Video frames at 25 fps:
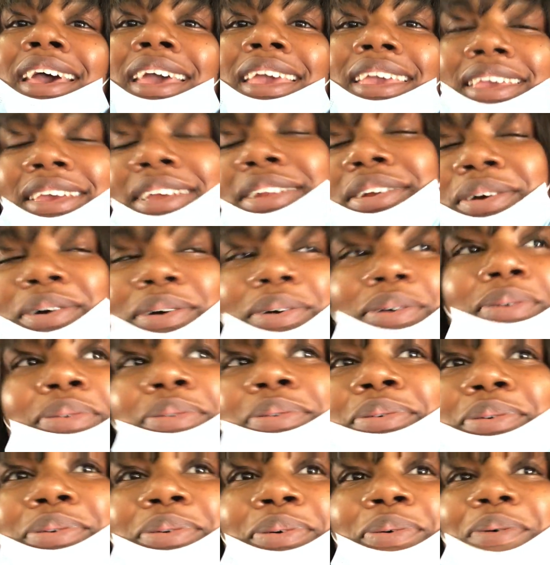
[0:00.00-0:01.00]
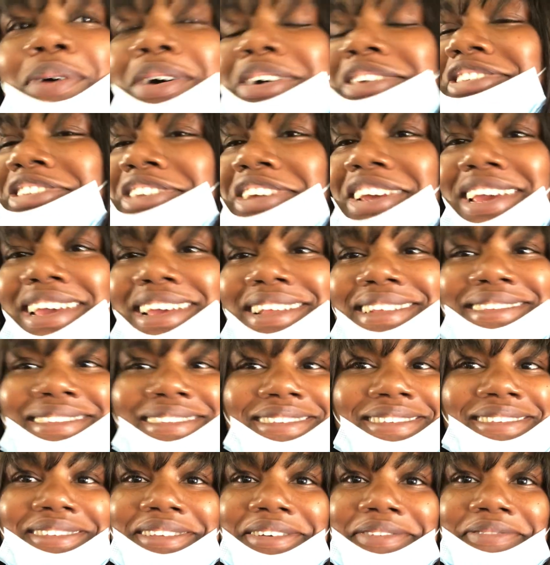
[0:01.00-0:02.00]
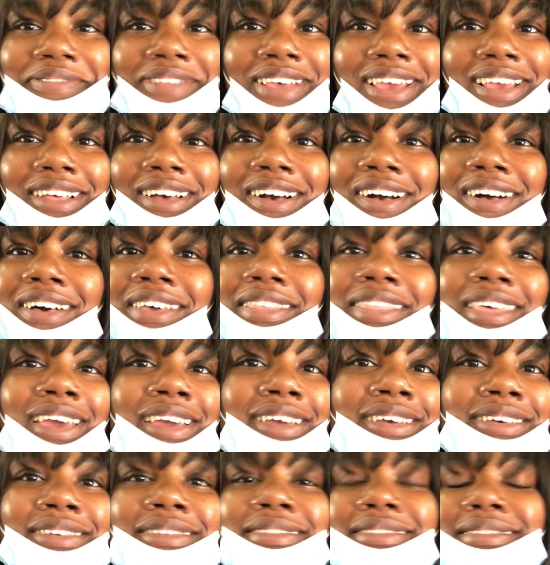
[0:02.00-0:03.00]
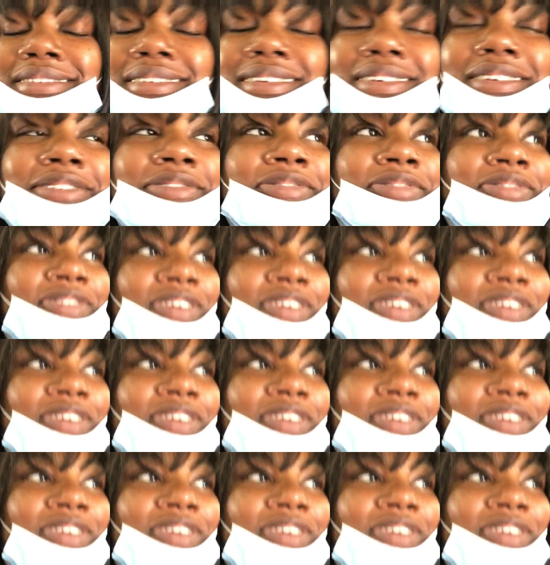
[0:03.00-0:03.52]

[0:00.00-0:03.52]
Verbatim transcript: You know, wash your hands and stuff like all that good stuff